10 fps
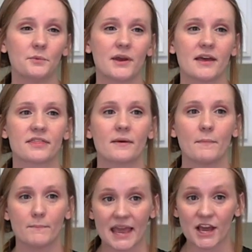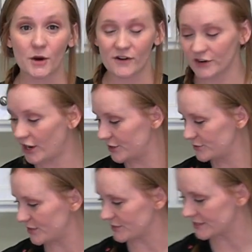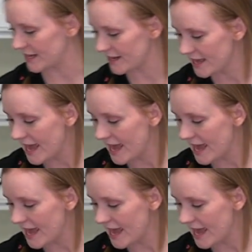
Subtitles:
with mango avocado salsa,